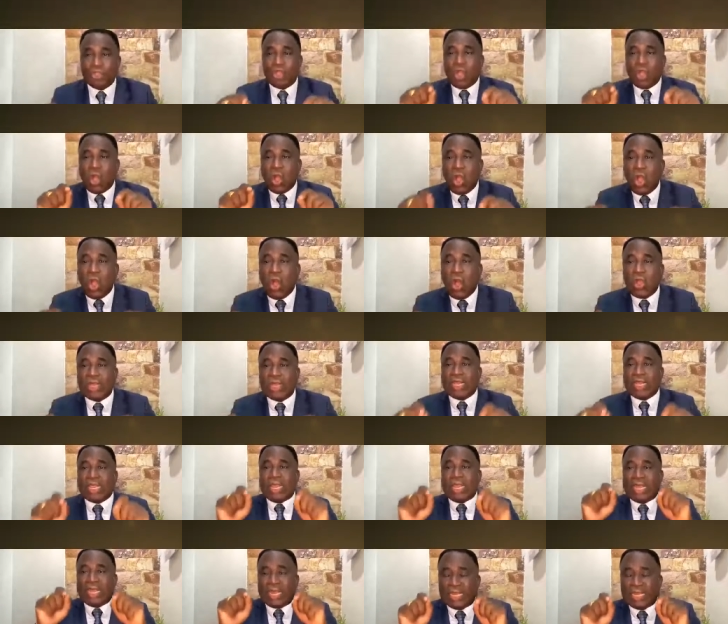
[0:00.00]
God
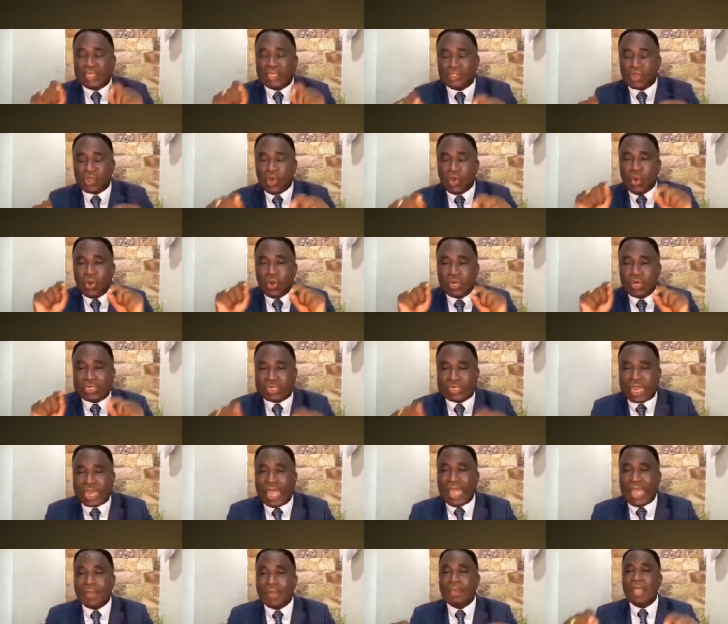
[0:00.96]
in his own
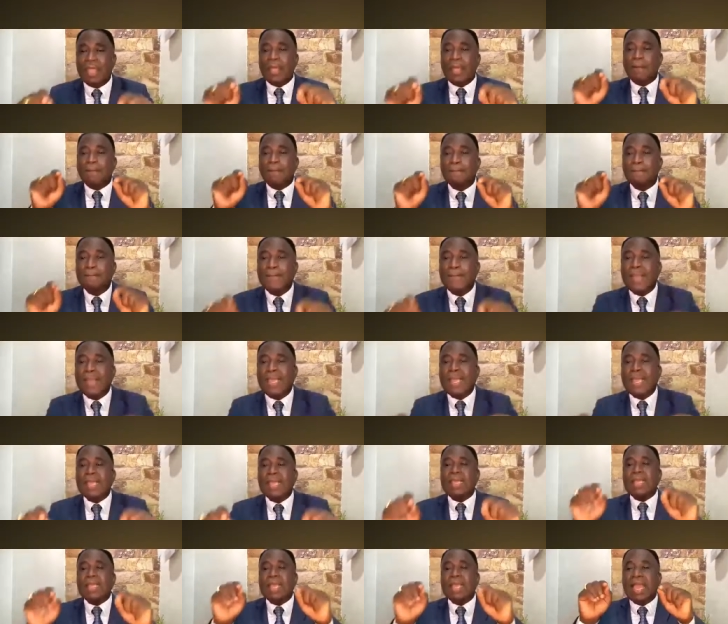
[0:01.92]
time
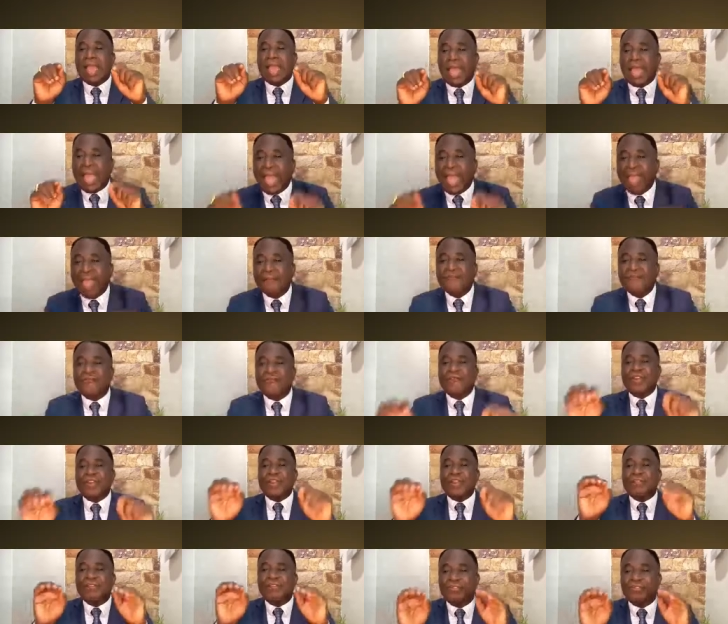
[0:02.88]
make
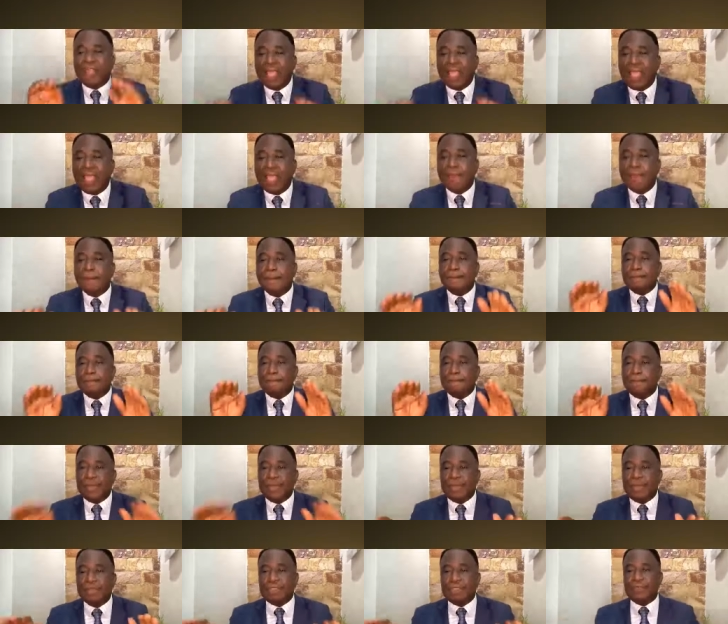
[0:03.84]
everything
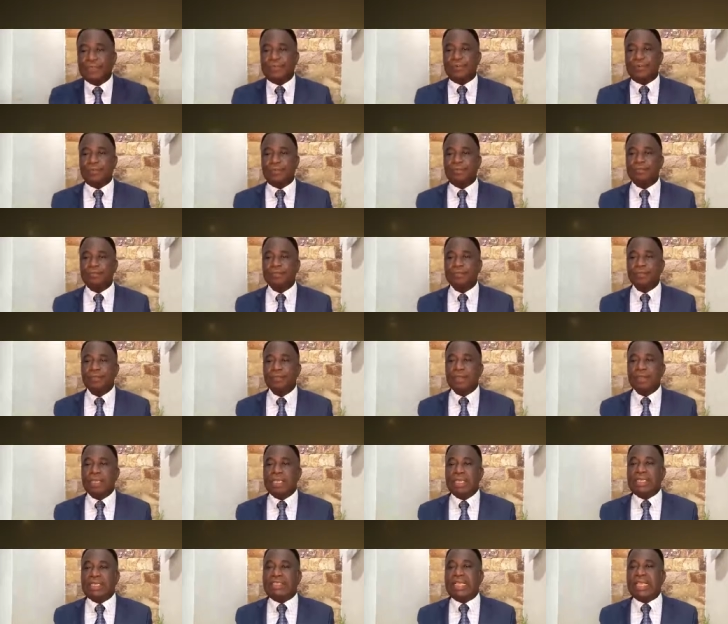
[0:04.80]
beautiful.
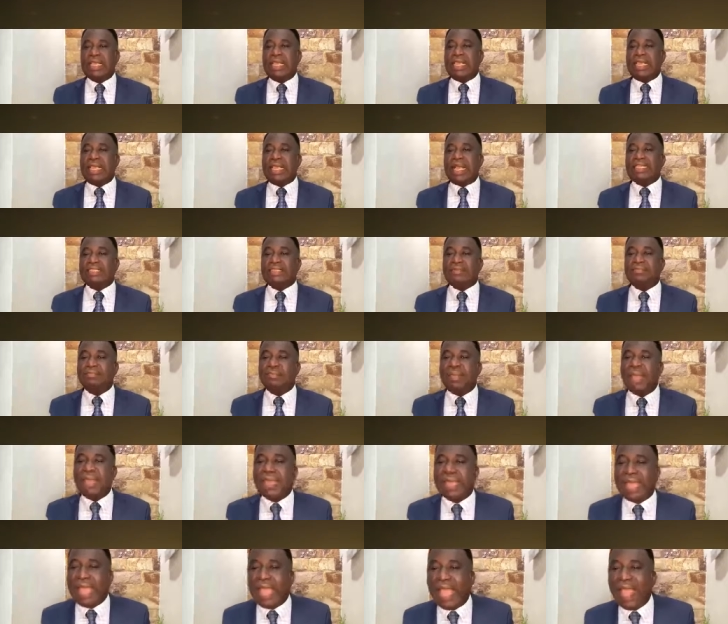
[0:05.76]
He said he has
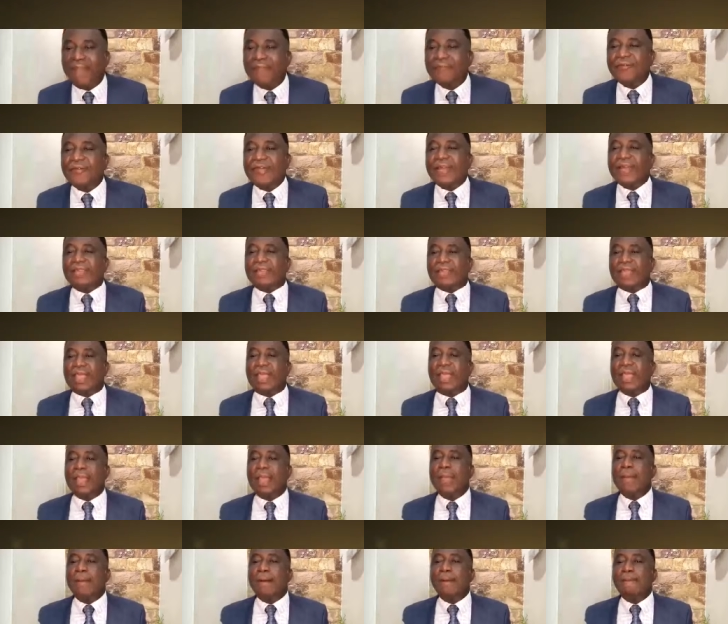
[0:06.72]
made
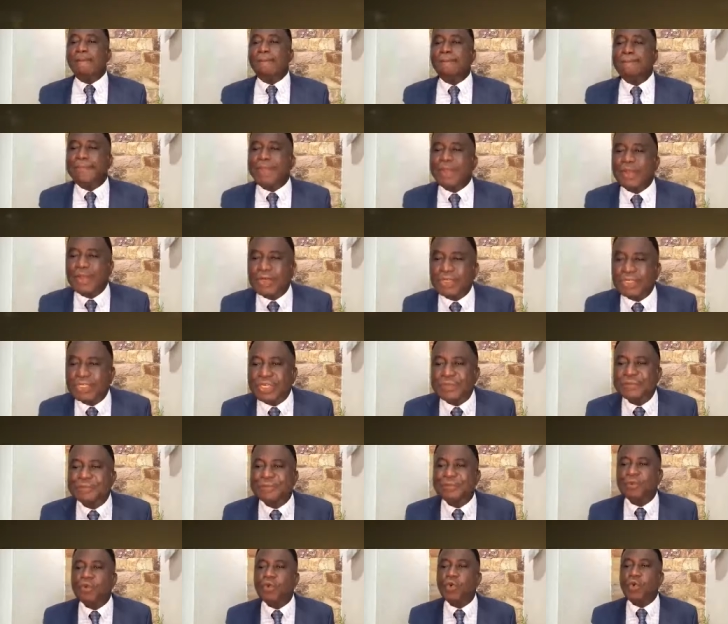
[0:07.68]
everything
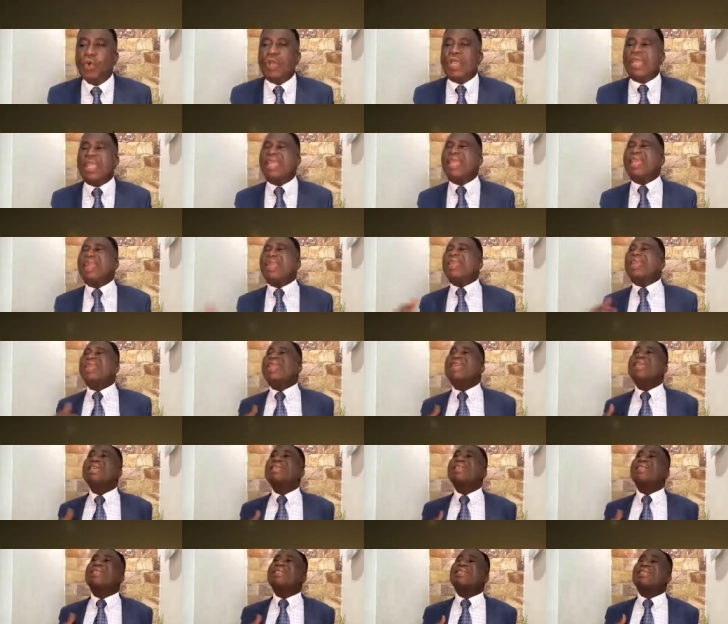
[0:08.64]
beautiful in
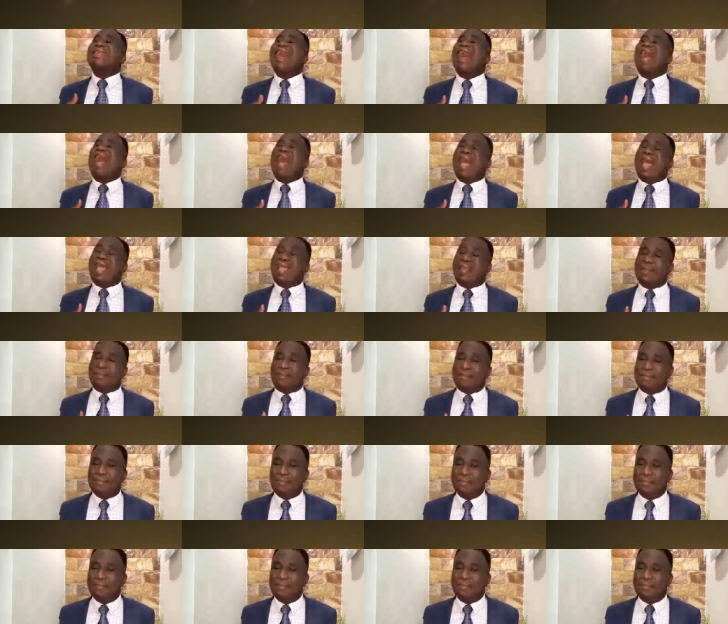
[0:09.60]
his time.